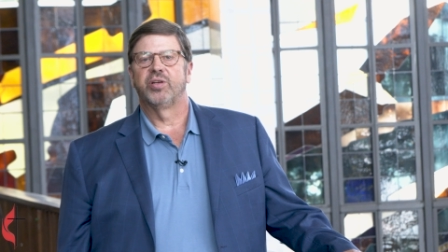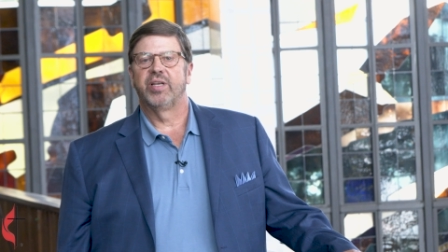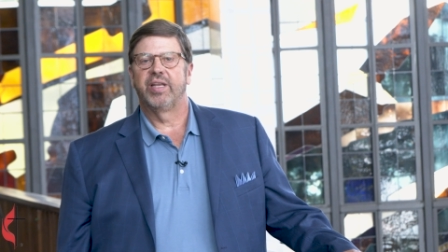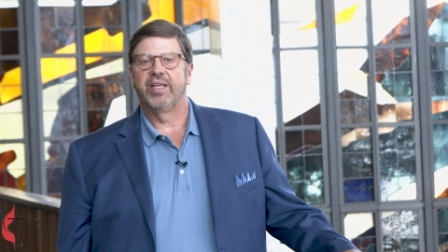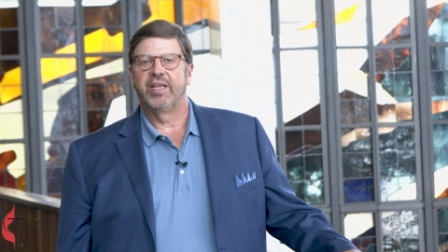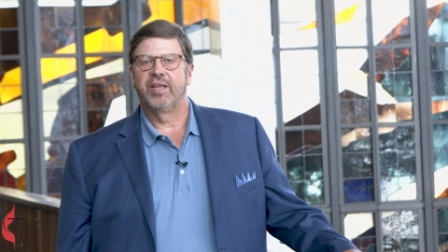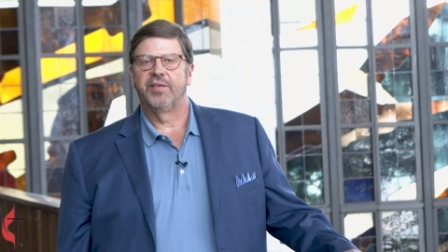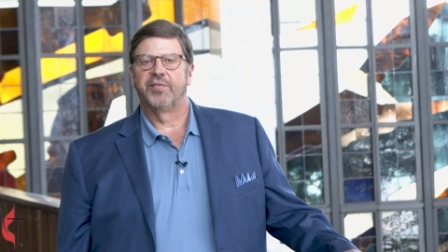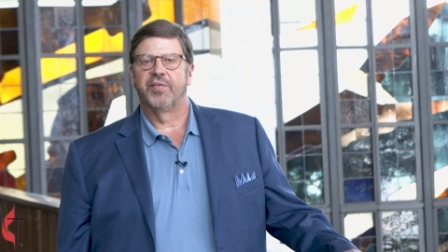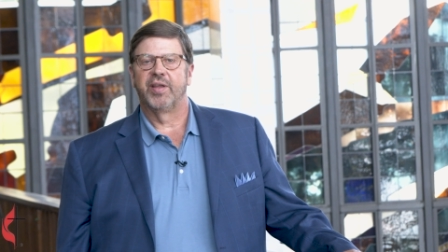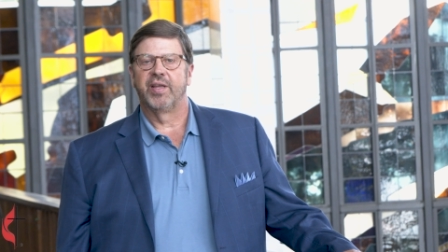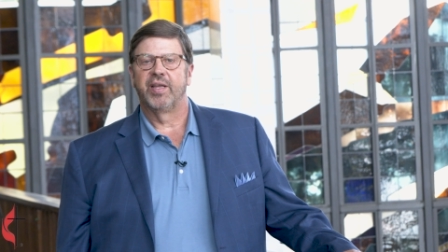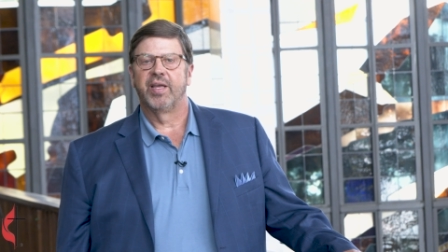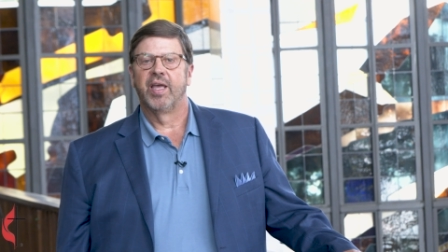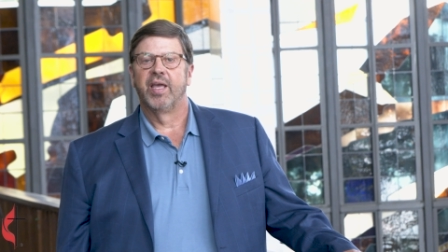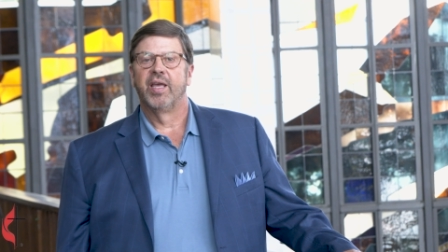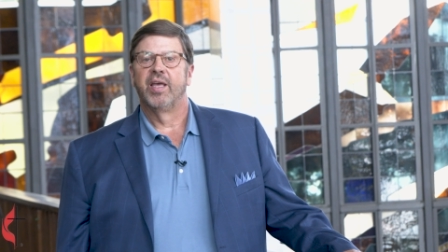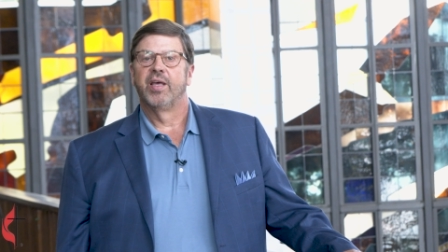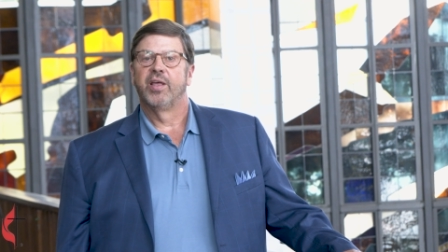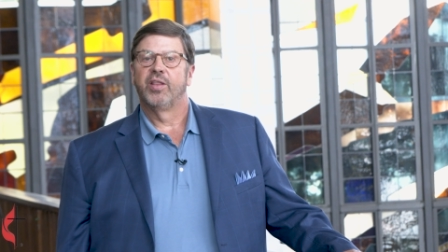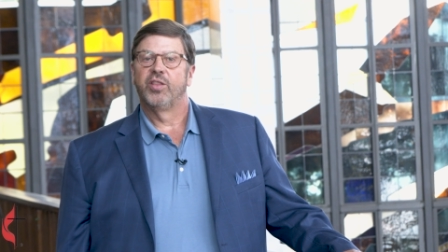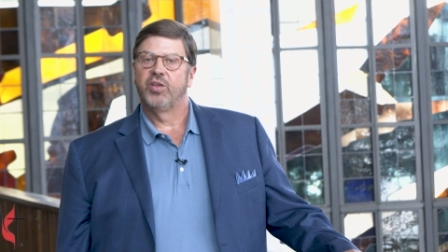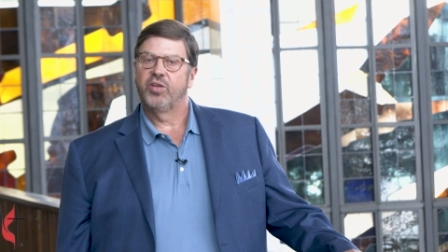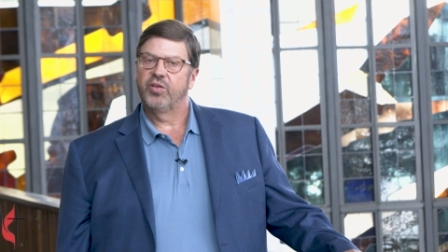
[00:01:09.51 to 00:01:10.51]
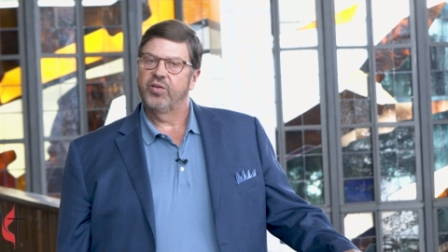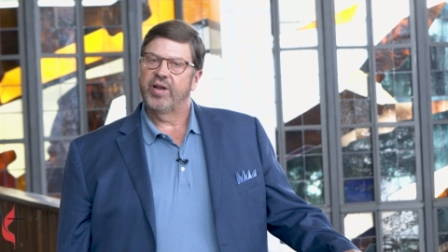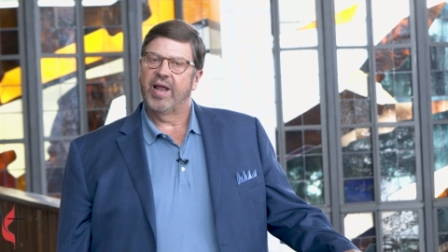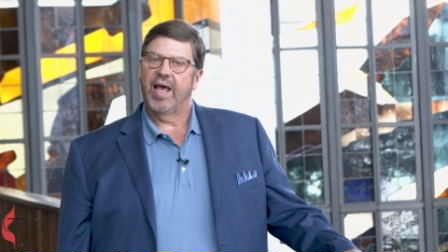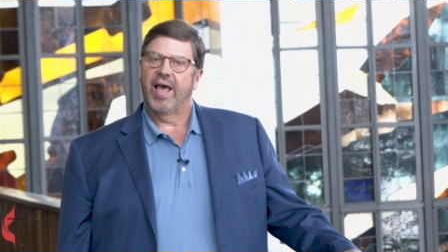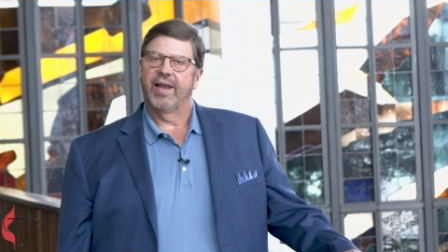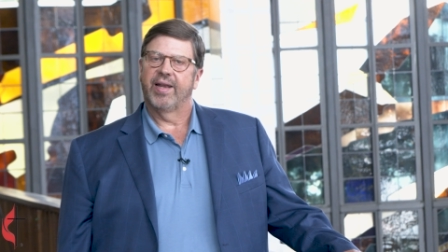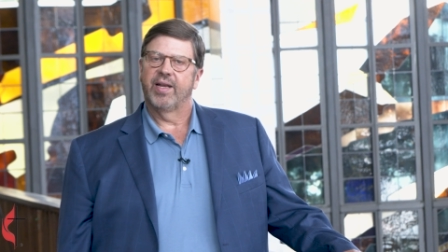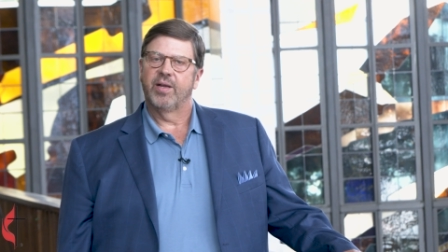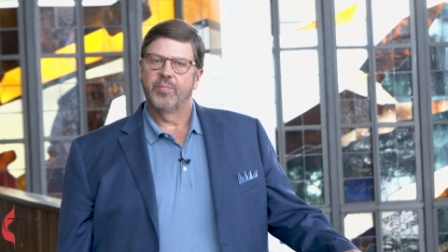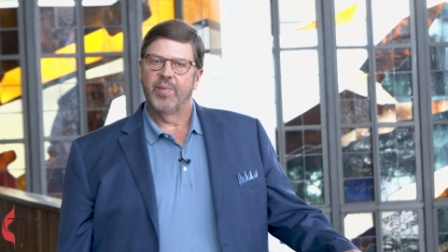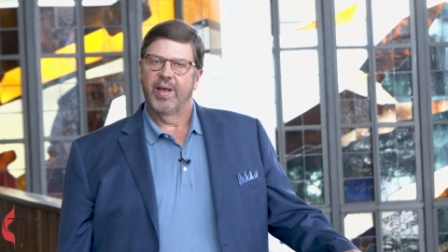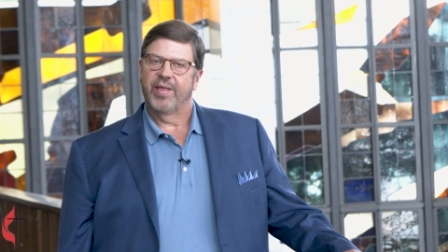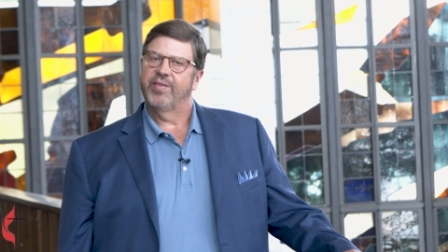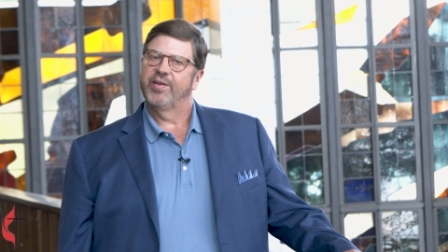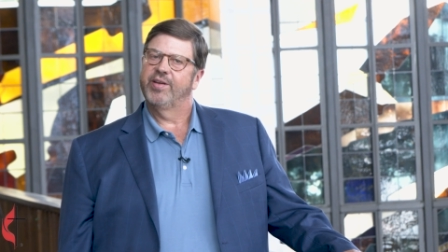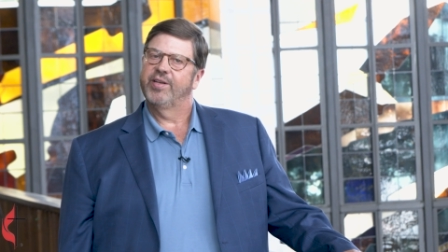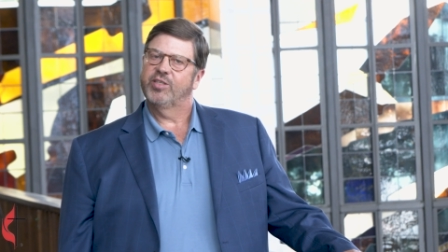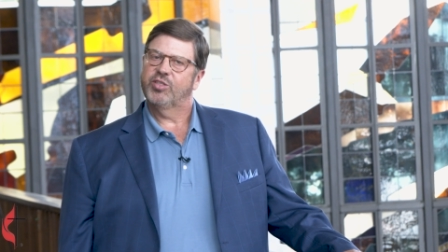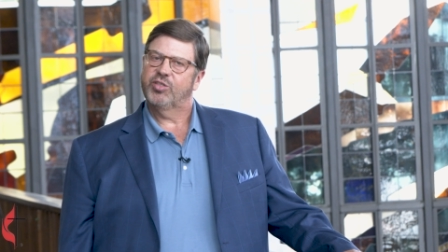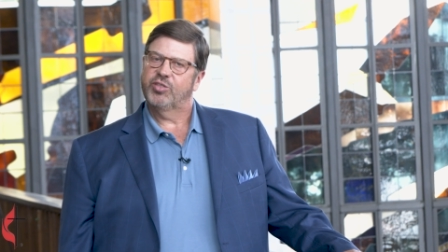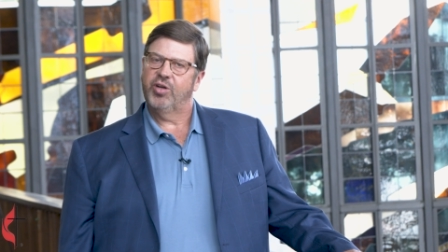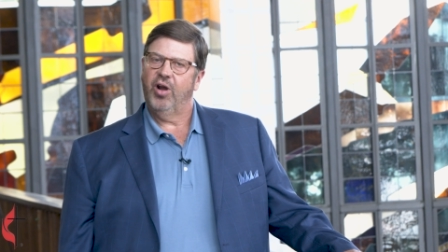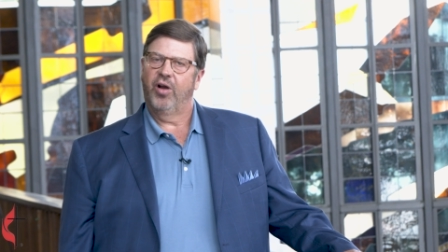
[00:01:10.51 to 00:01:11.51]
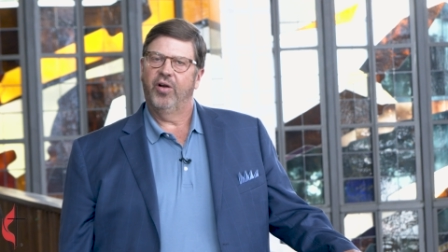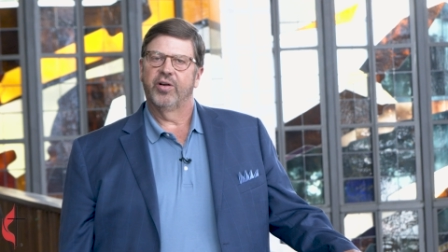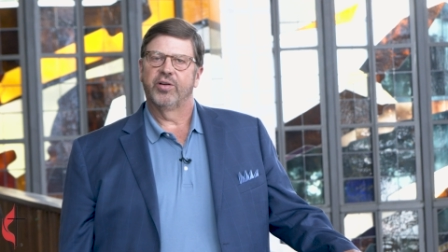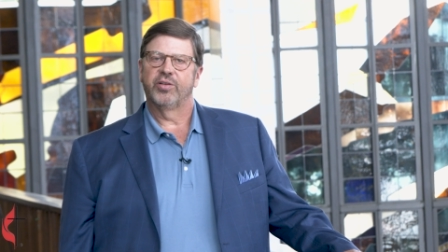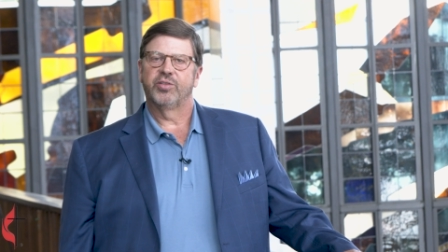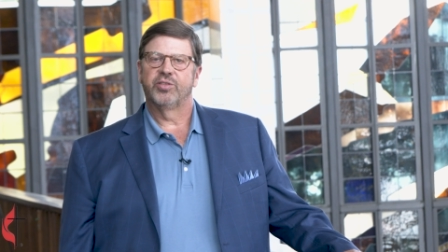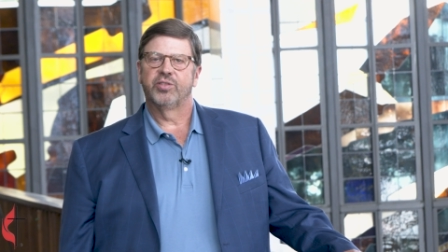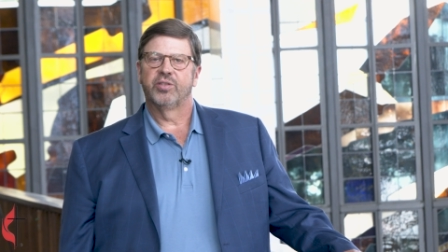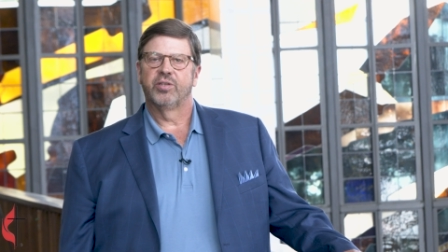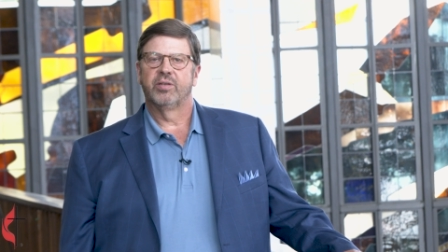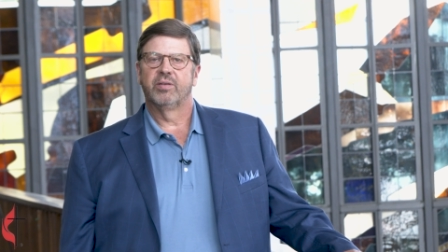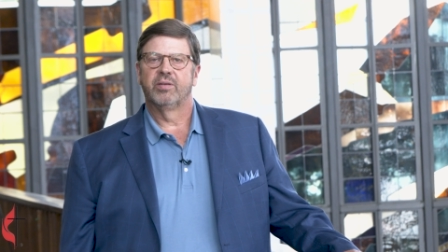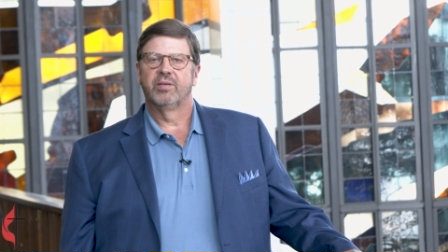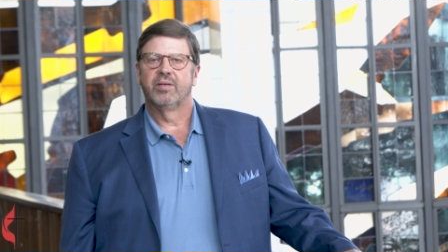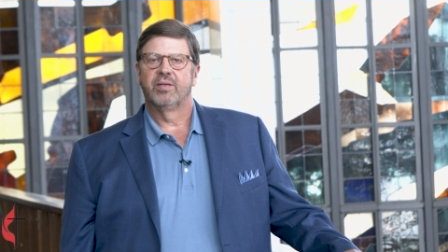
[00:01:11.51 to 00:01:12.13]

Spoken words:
leaving the United Methodist Church.